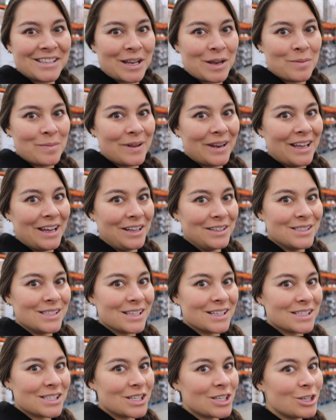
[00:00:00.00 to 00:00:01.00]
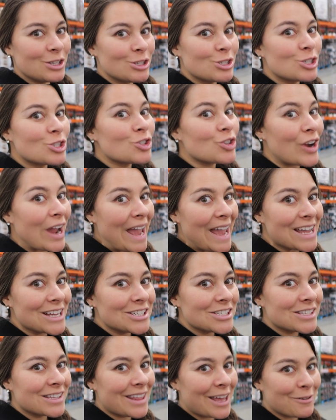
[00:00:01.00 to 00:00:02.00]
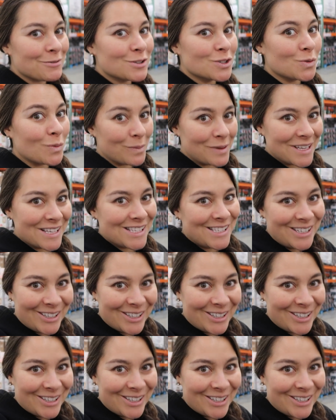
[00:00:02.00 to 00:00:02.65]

anybody else think it's a little strange that they have swimming